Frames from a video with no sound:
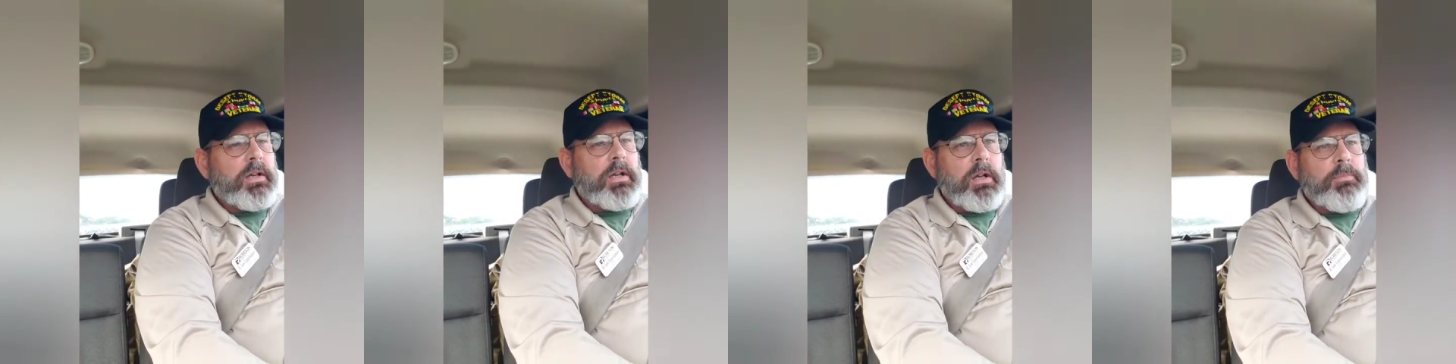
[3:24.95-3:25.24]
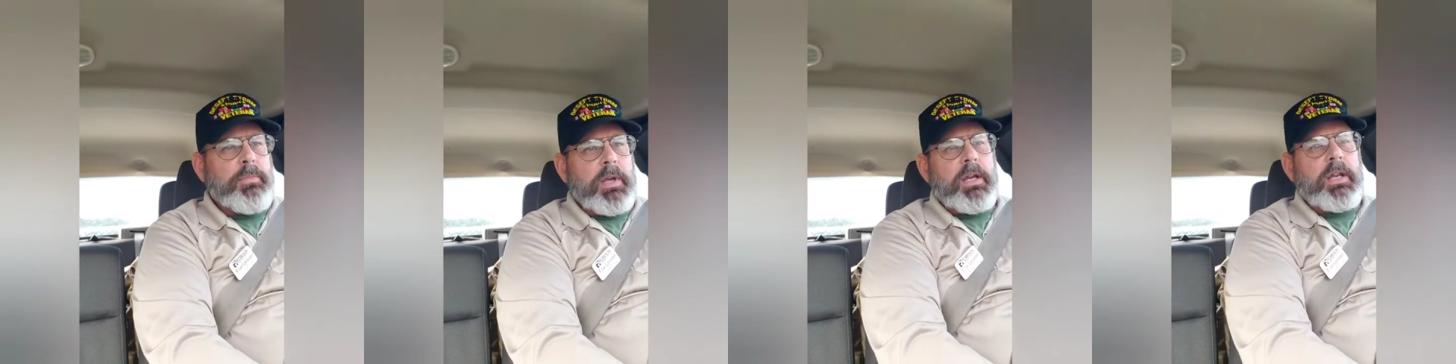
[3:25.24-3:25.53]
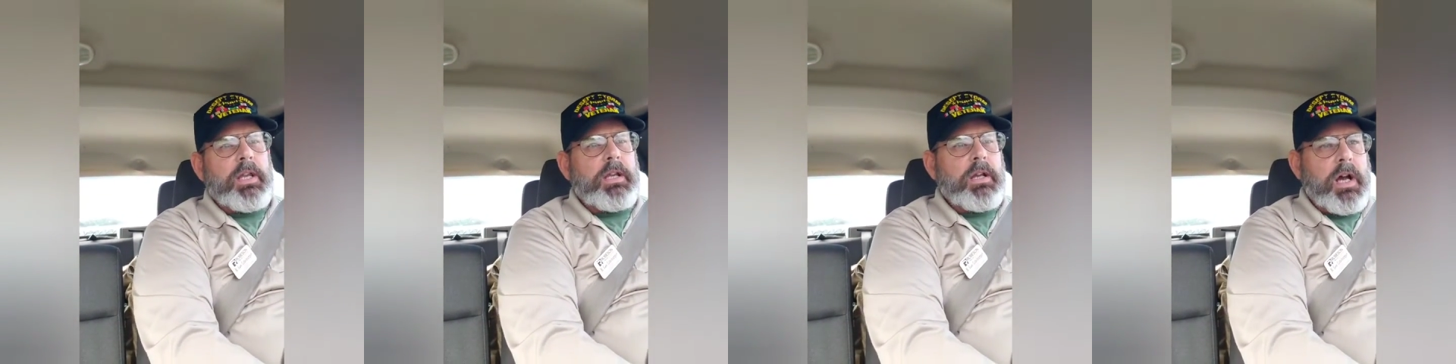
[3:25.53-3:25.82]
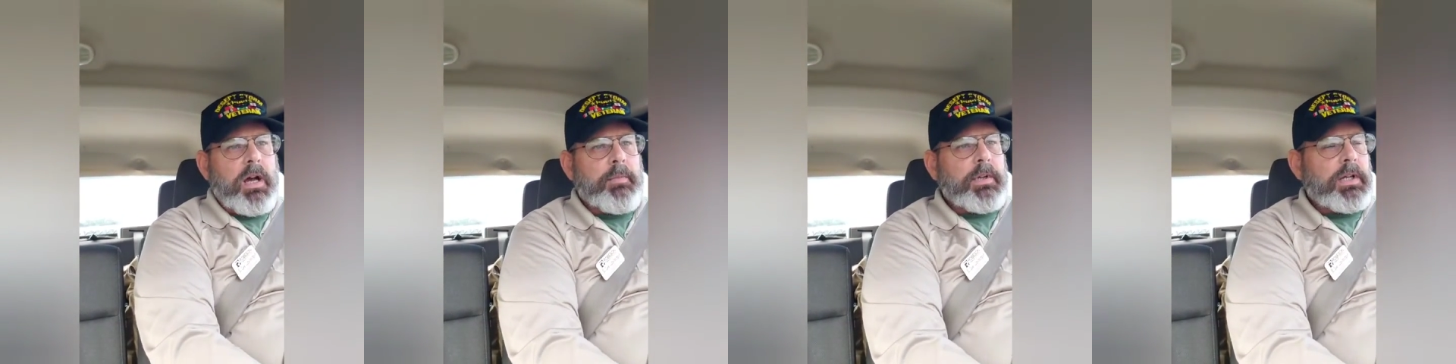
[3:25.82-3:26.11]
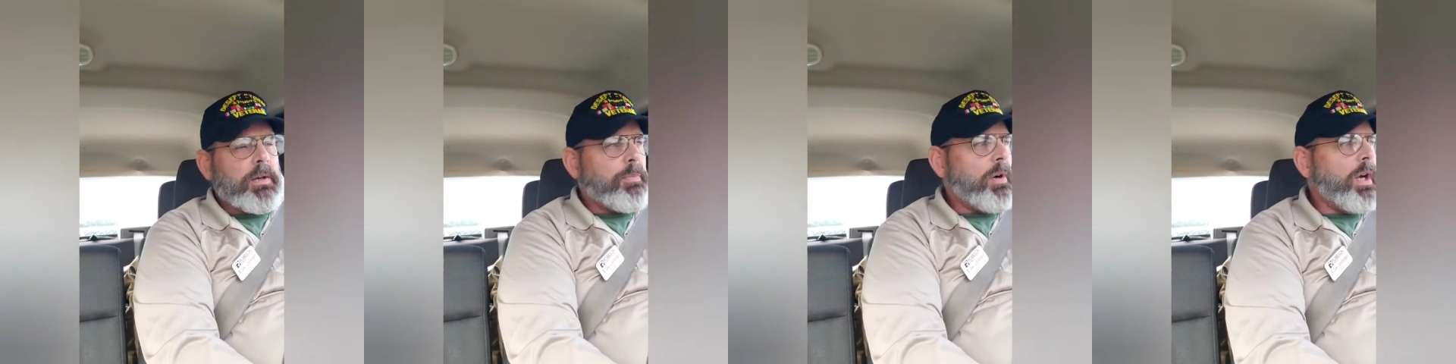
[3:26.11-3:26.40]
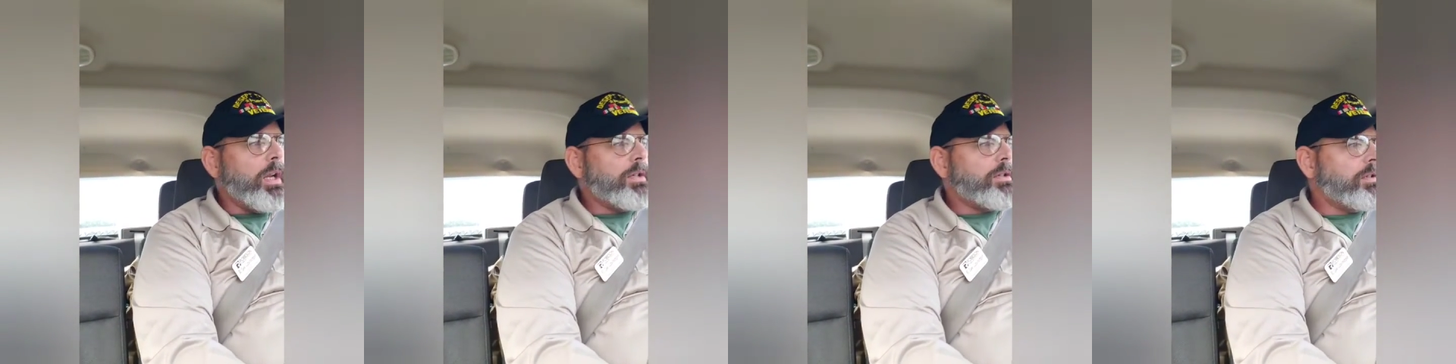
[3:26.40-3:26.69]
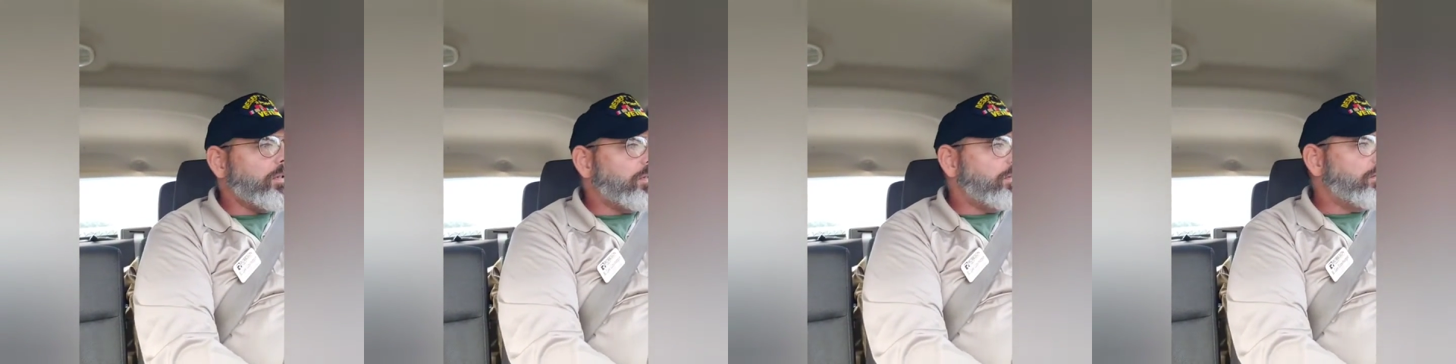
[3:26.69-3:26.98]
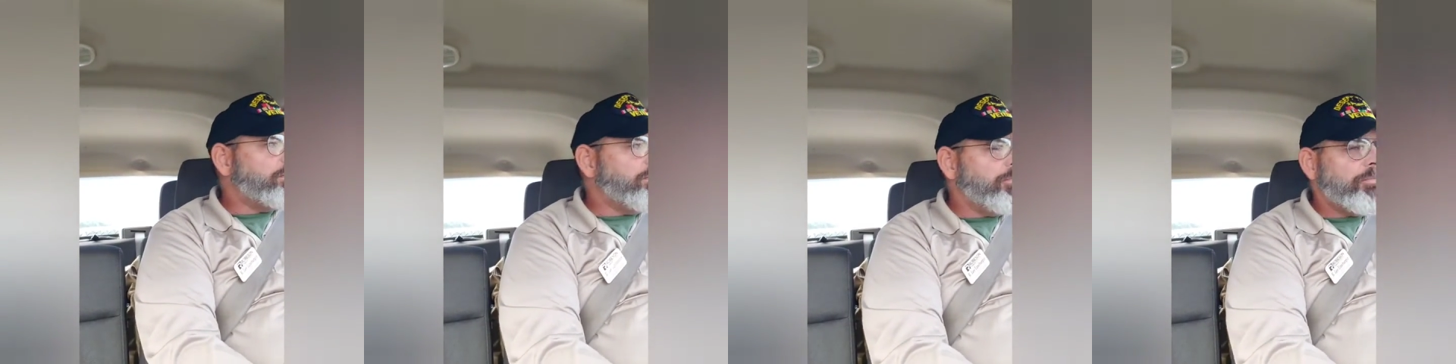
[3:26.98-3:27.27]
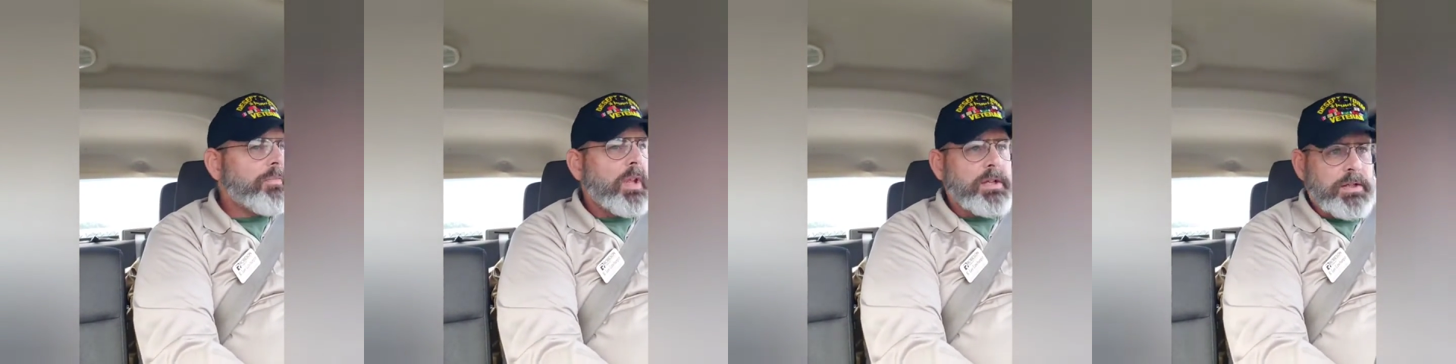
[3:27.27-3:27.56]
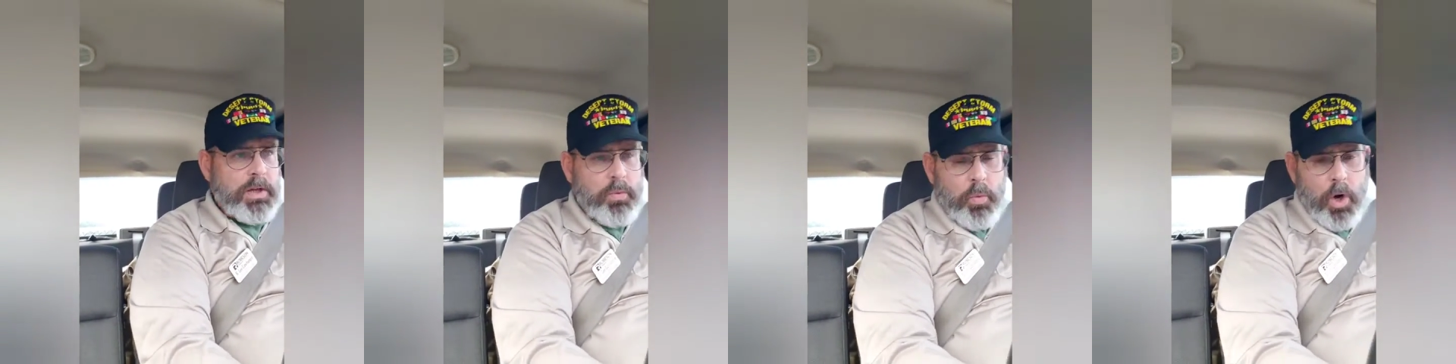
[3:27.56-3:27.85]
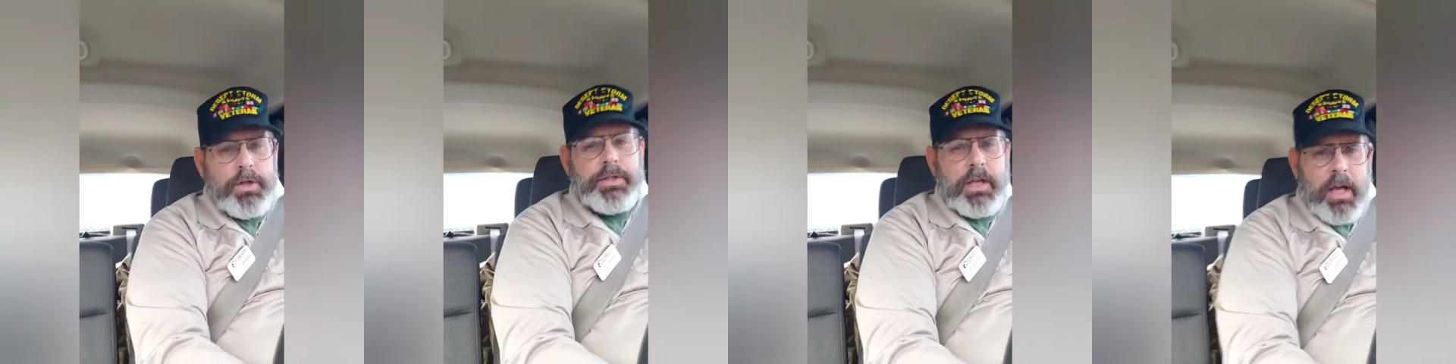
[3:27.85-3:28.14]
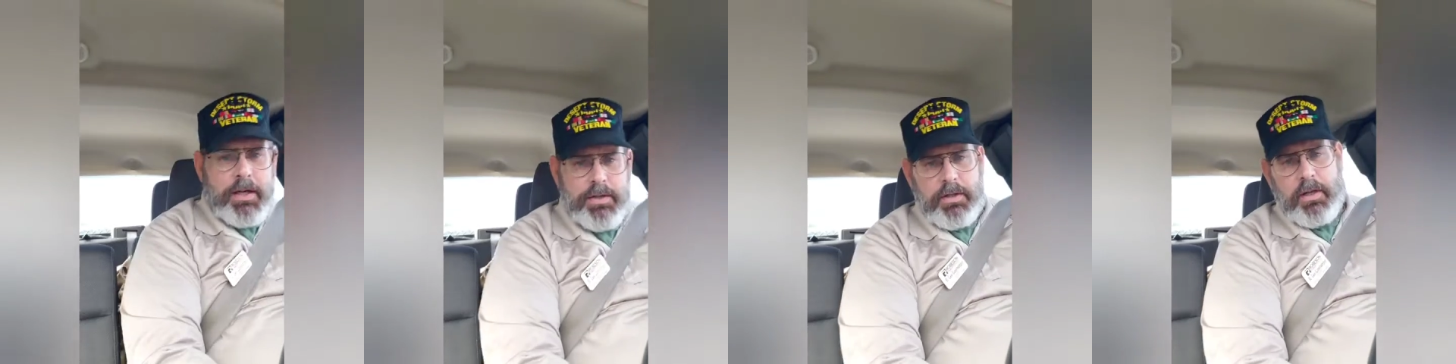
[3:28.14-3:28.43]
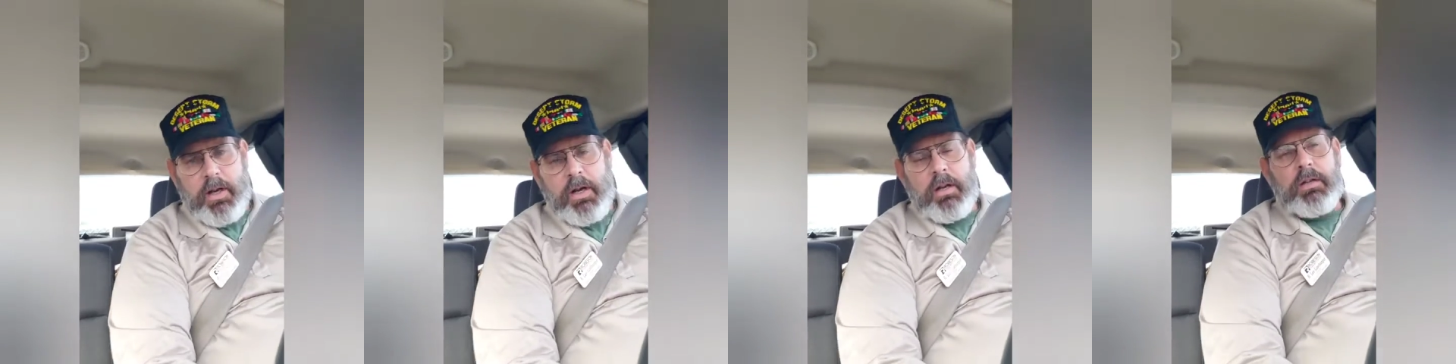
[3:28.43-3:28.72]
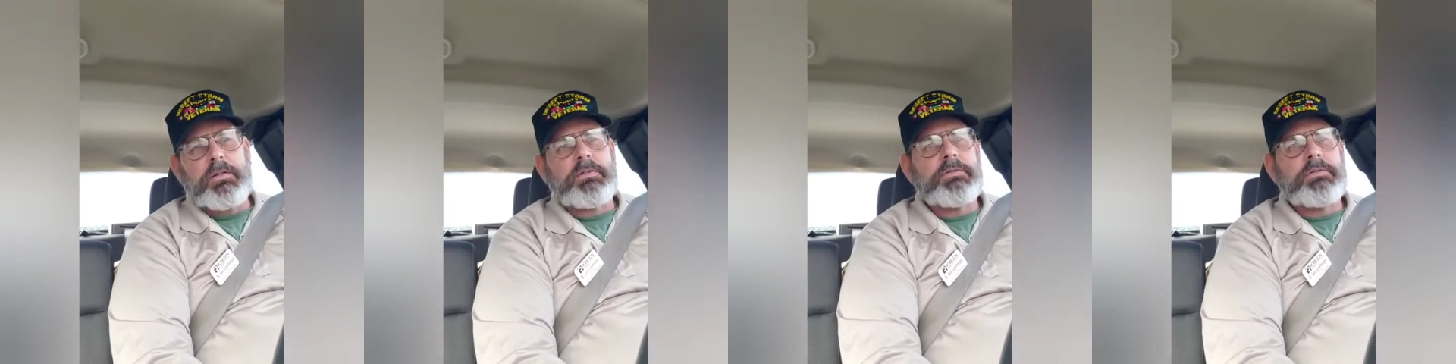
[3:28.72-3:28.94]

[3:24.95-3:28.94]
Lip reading: could be an economic depression. It's a worst case scenario.